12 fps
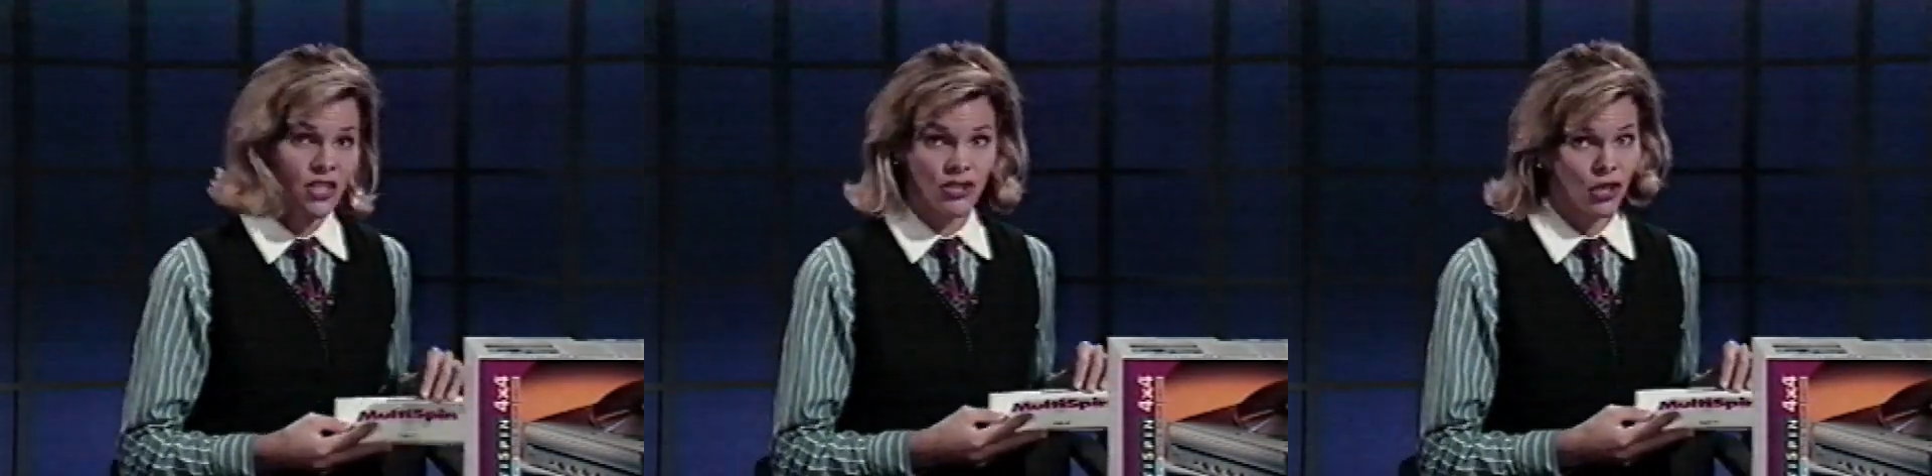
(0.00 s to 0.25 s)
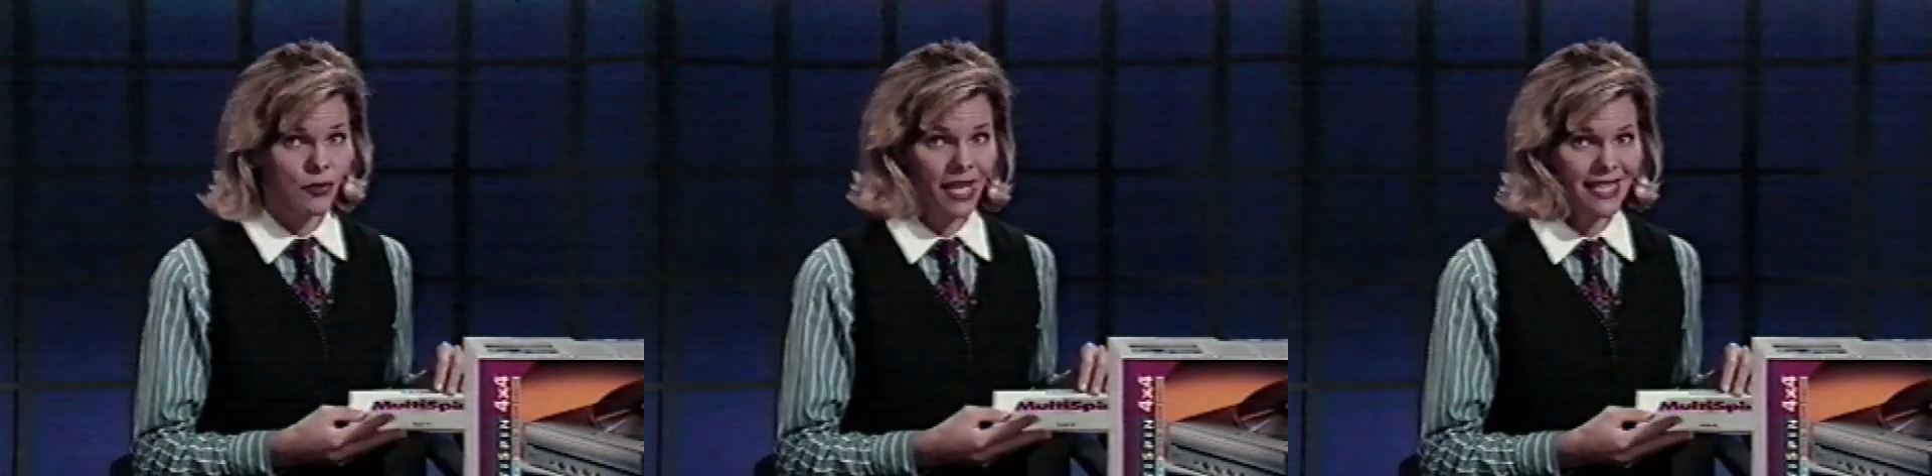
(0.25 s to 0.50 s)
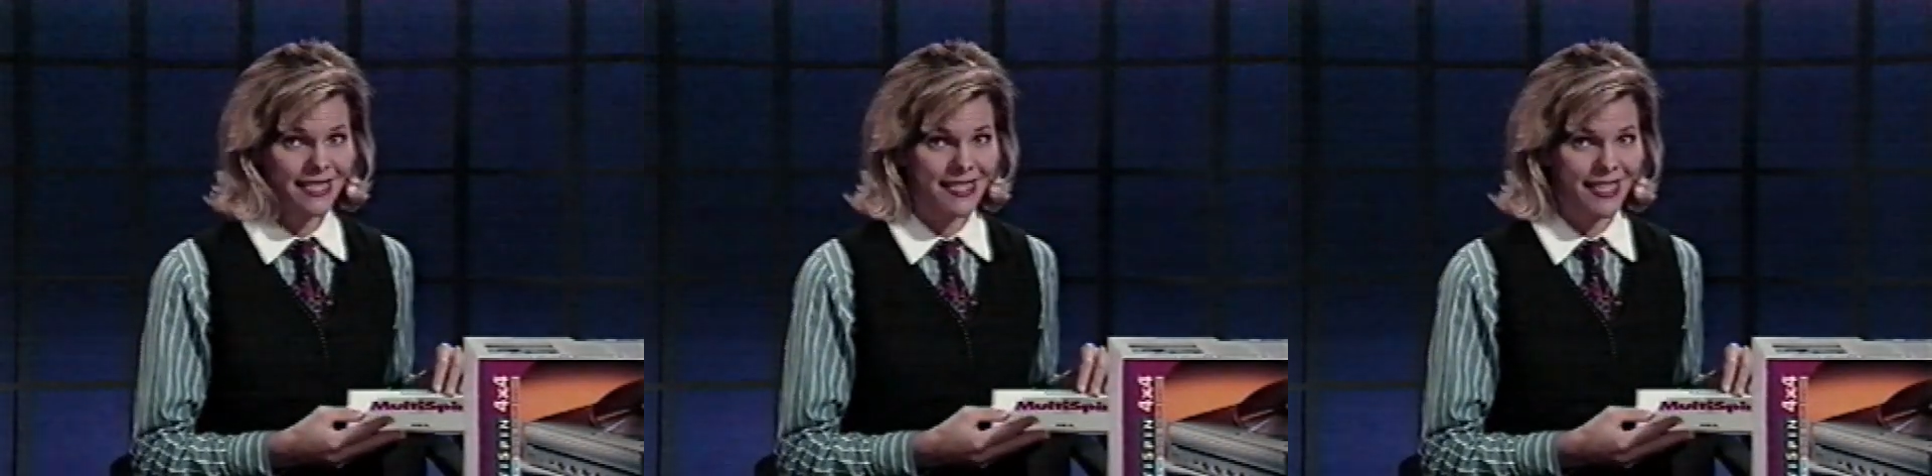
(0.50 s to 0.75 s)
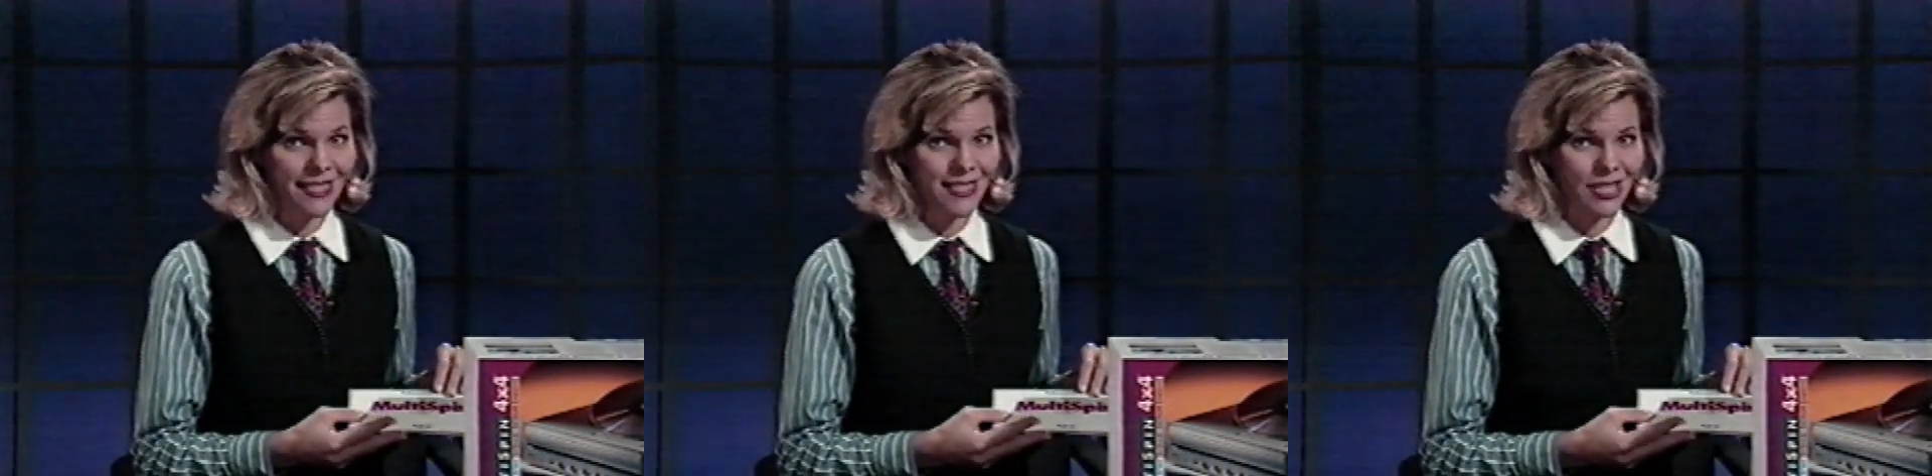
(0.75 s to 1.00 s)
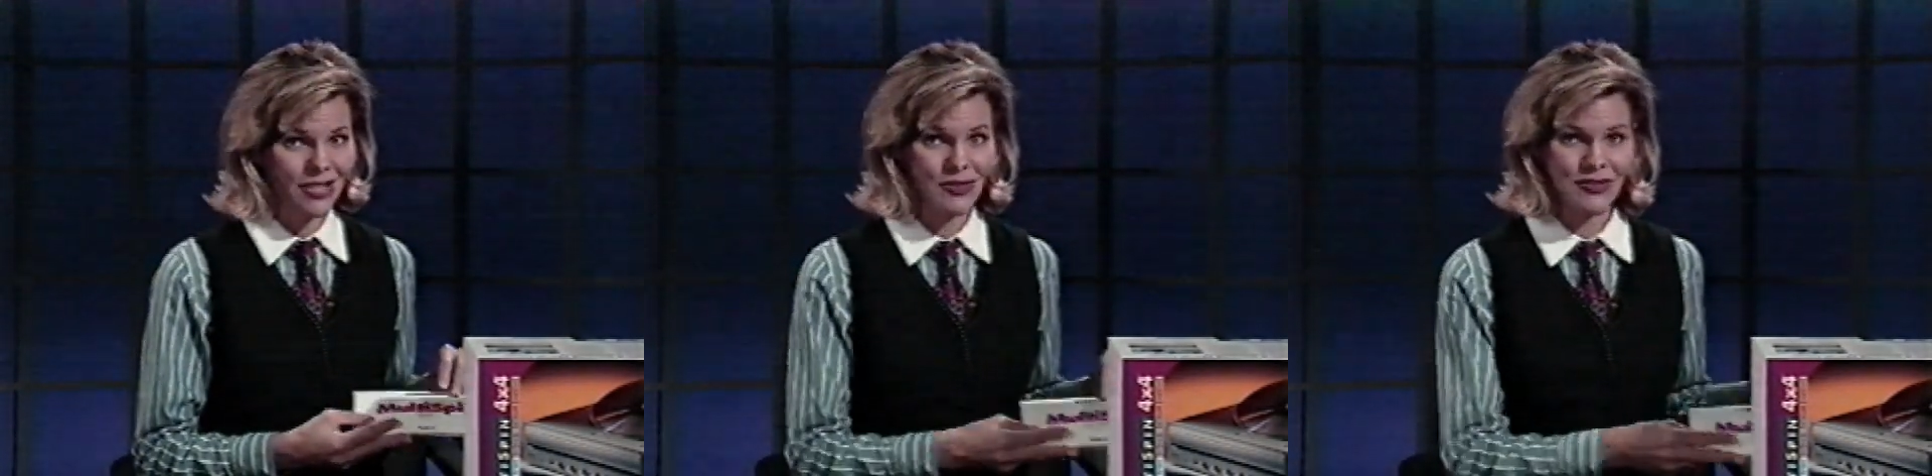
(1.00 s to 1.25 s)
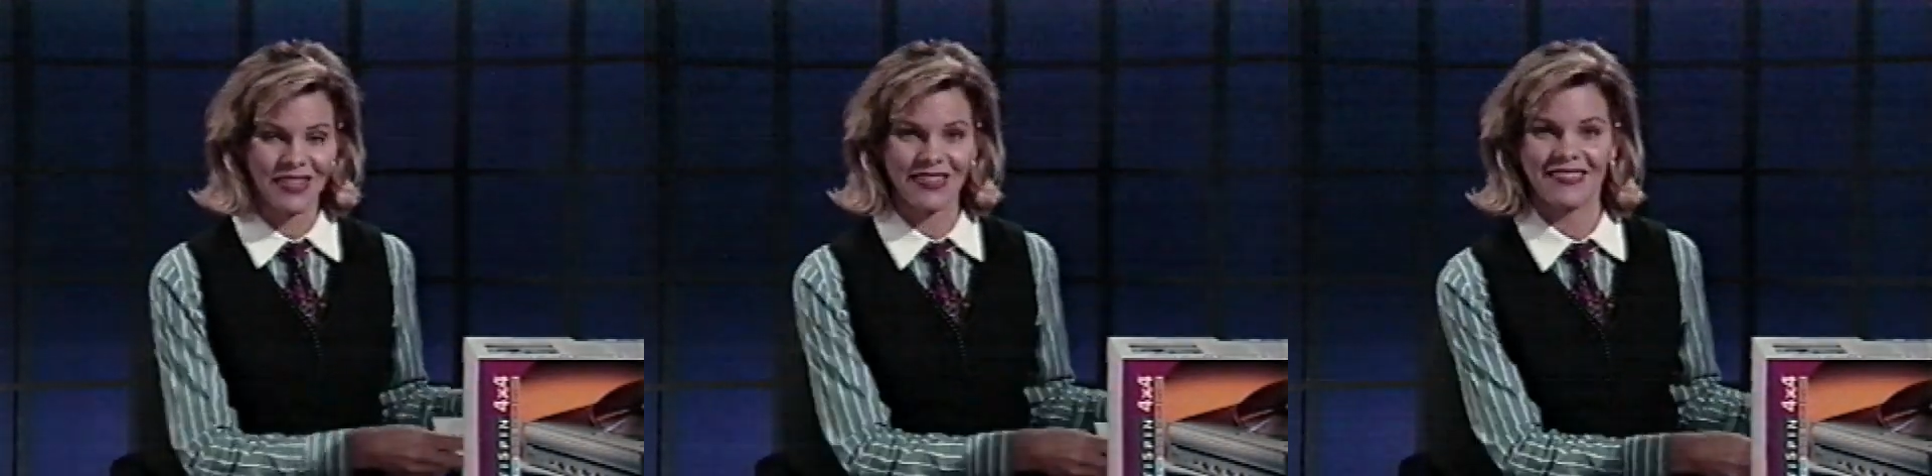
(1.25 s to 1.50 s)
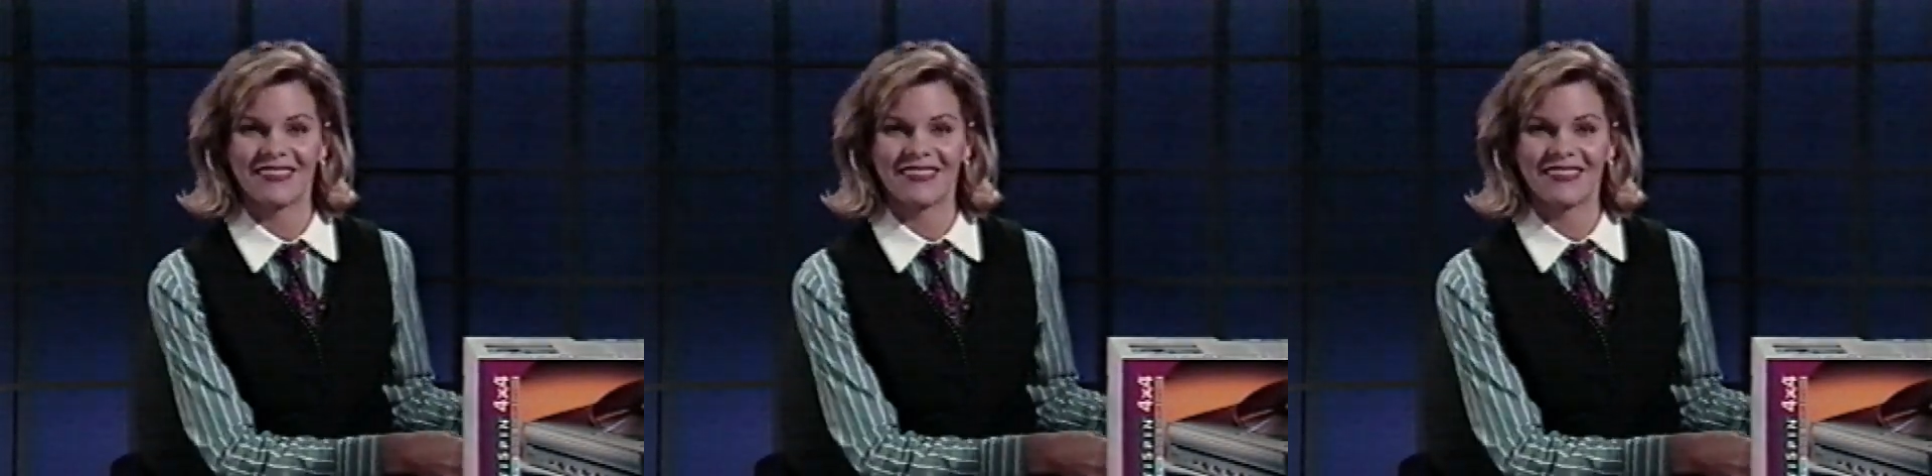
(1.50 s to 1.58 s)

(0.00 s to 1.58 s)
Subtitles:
Don't hesitate to use it.